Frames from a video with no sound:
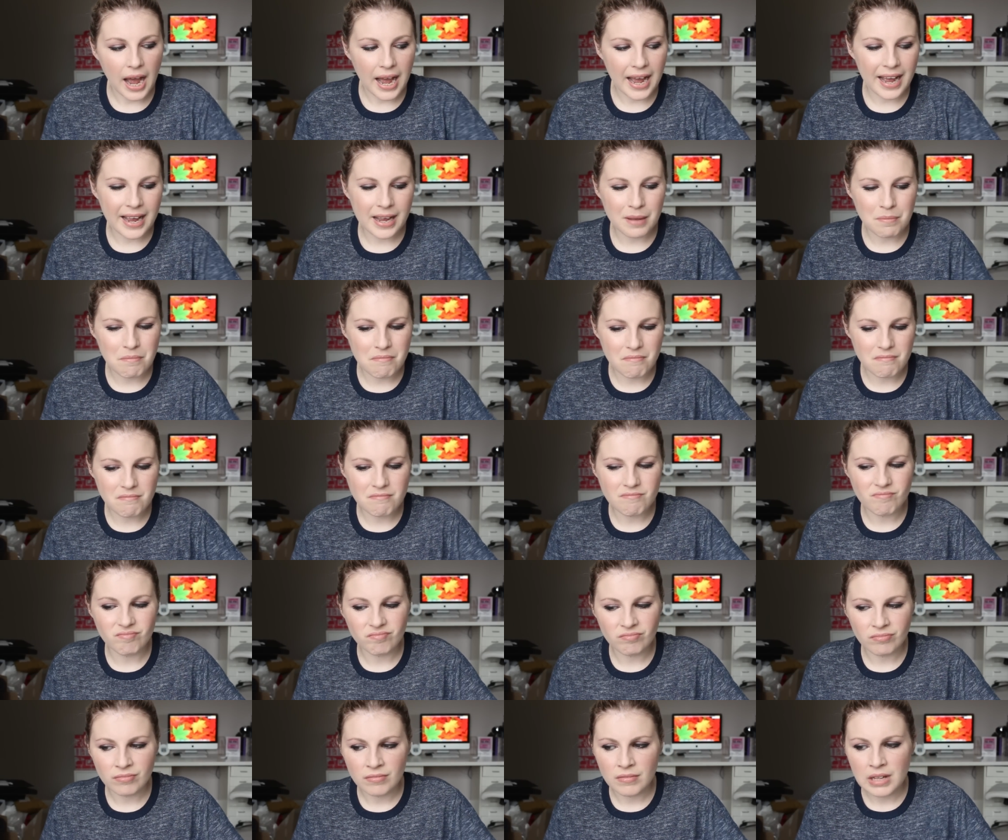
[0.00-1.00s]
I'm
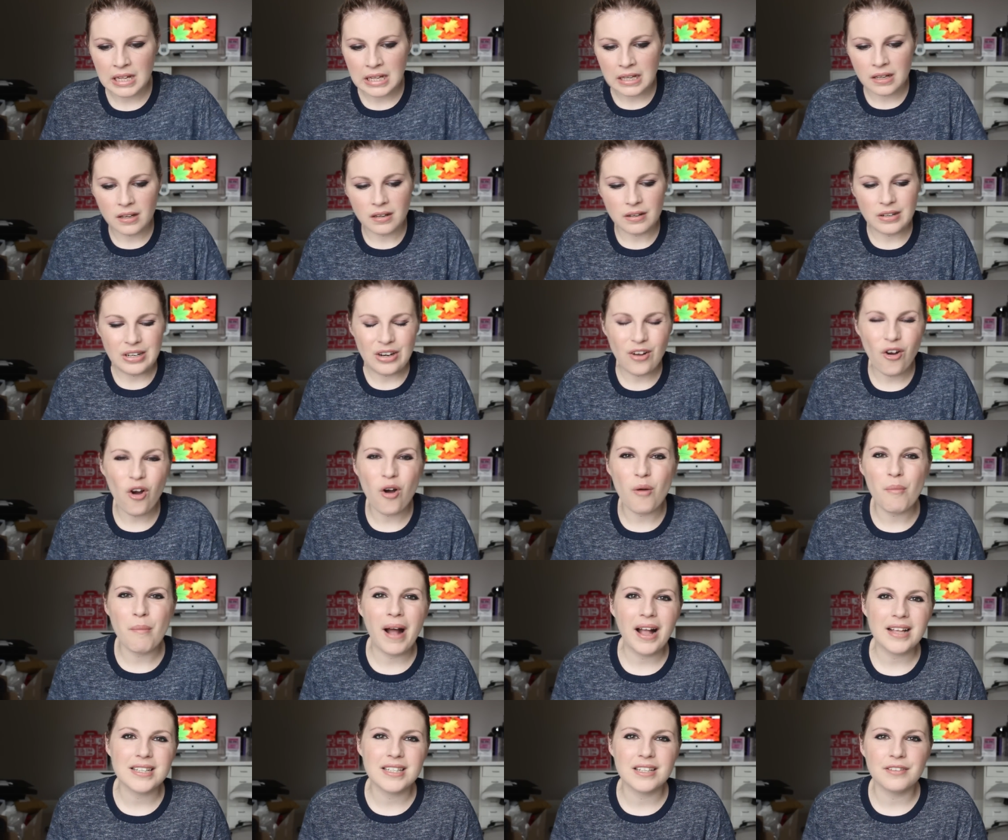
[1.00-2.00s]
not
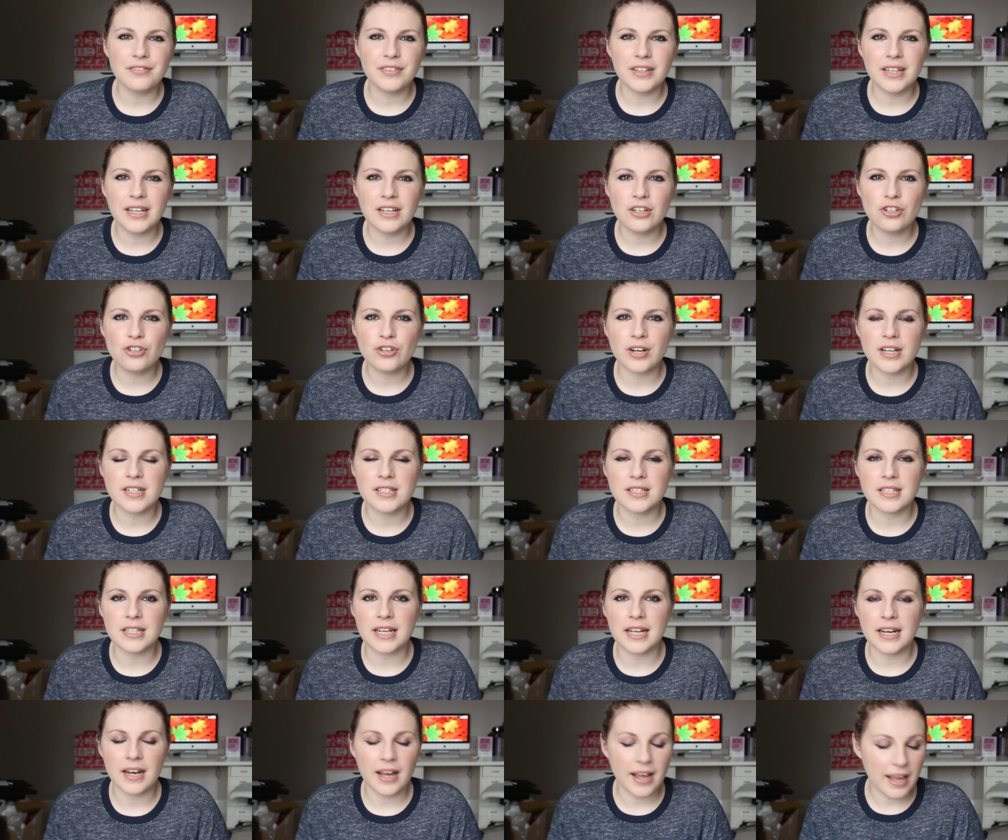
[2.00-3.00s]
massively
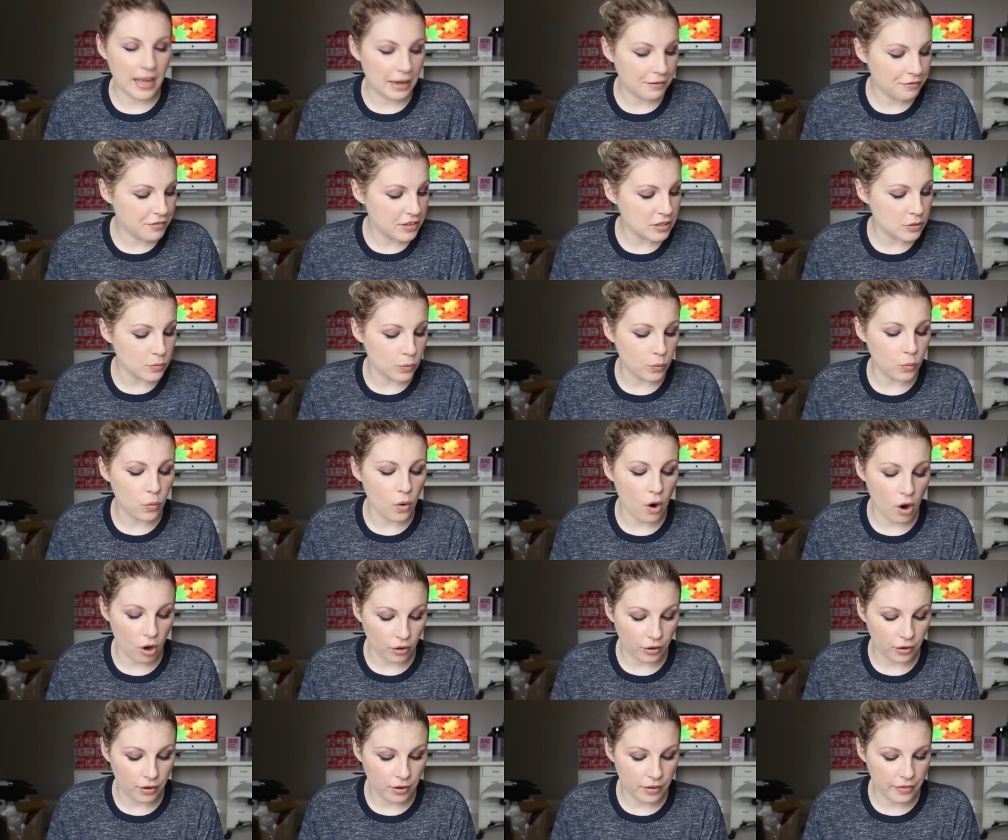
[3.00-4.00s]
interested in. I have this
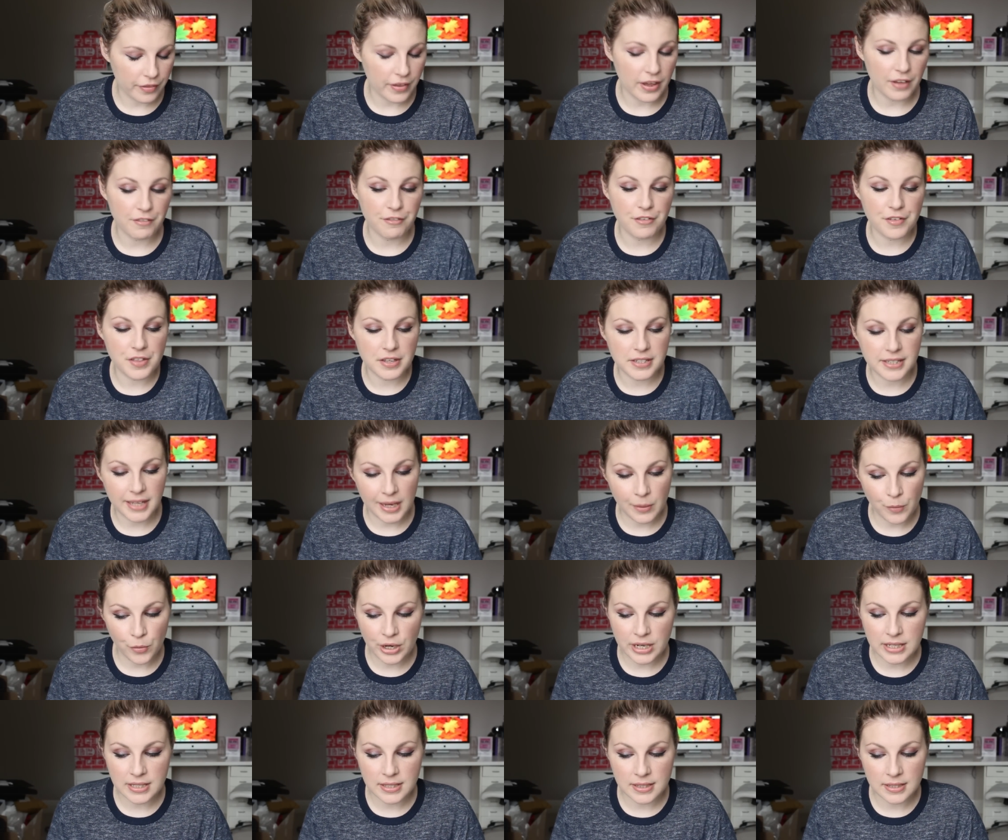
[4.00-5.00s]
one that, for the
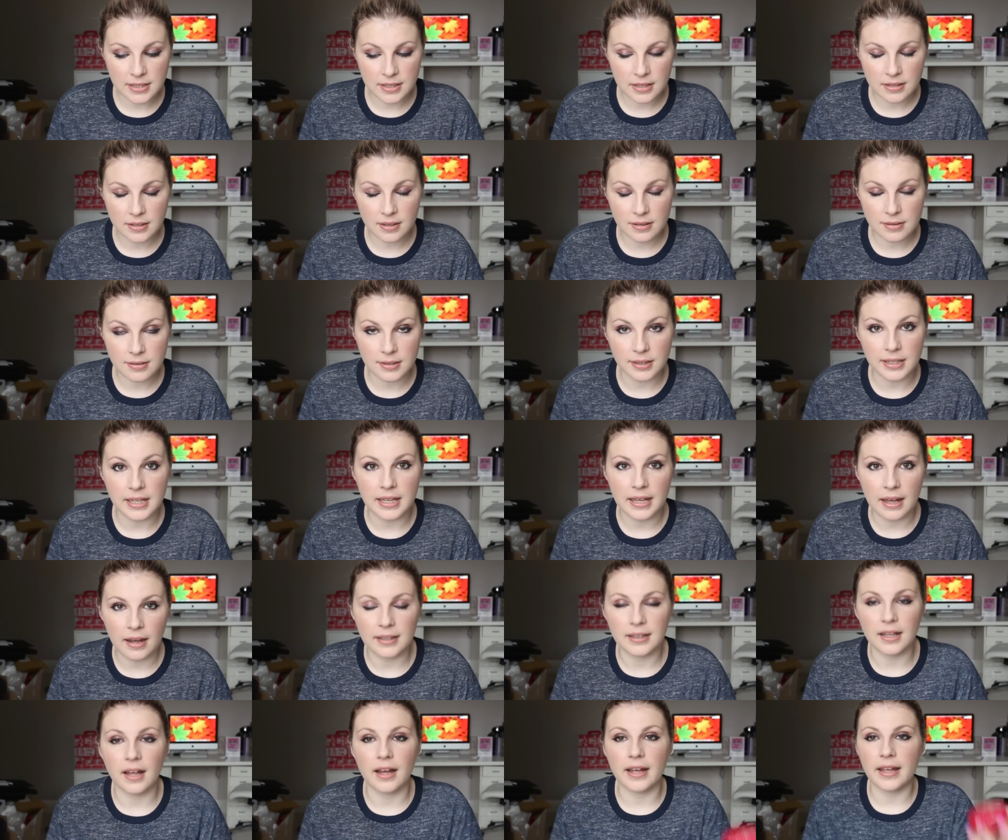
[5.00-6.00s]
same reasons as the sleek,
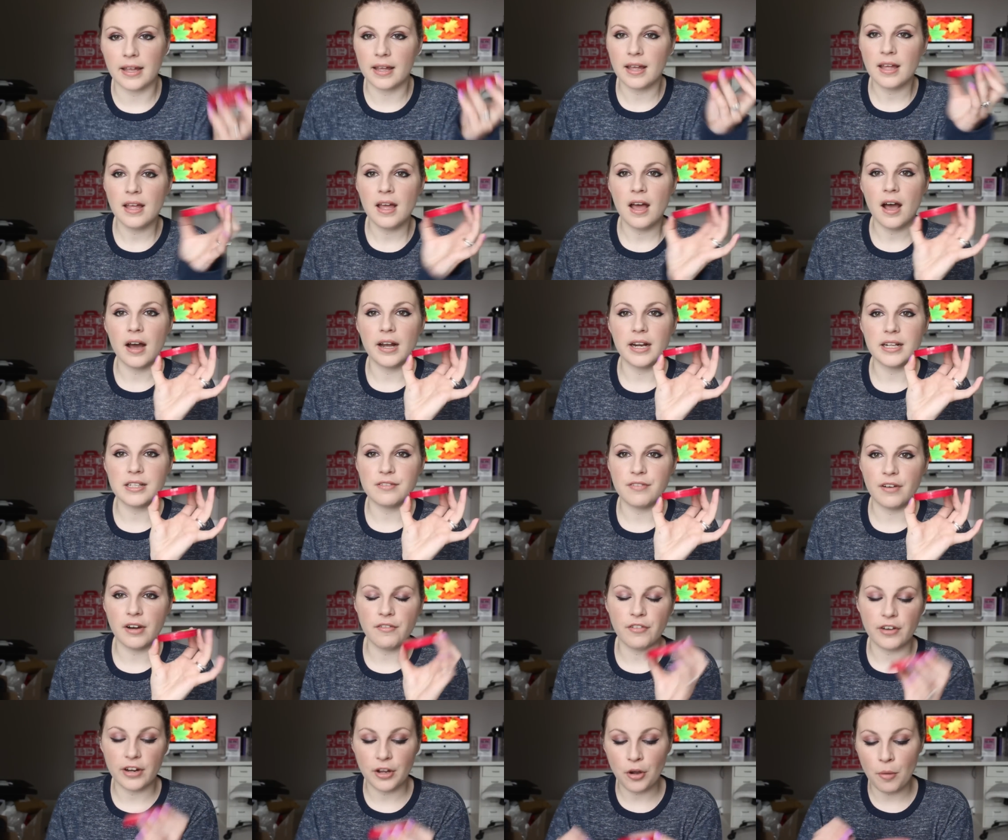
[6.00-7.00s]
I like, and it's
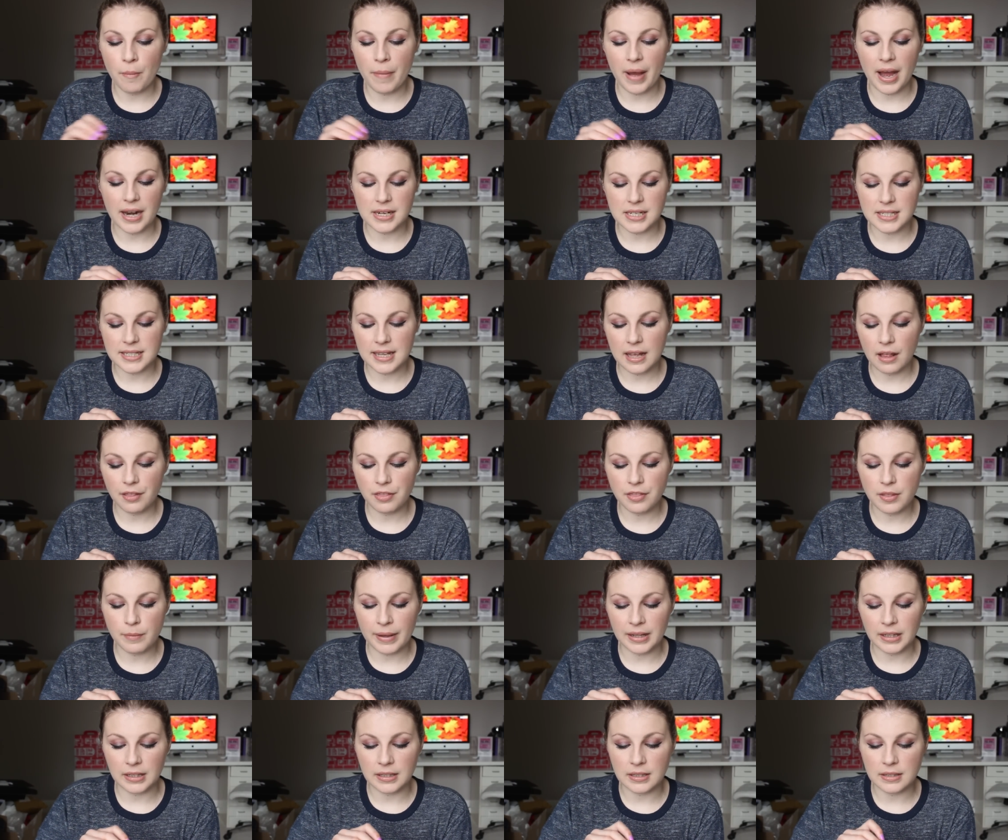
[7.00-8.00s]
very, very compact. It's
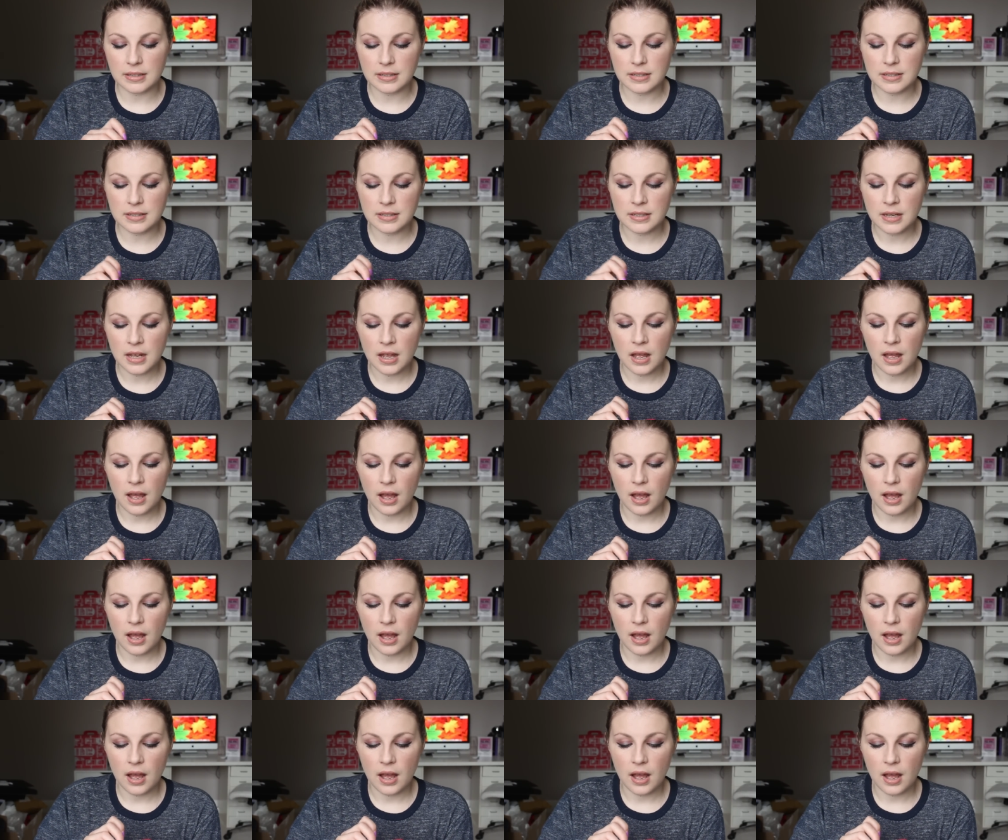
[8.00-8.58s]
Healthy Balance.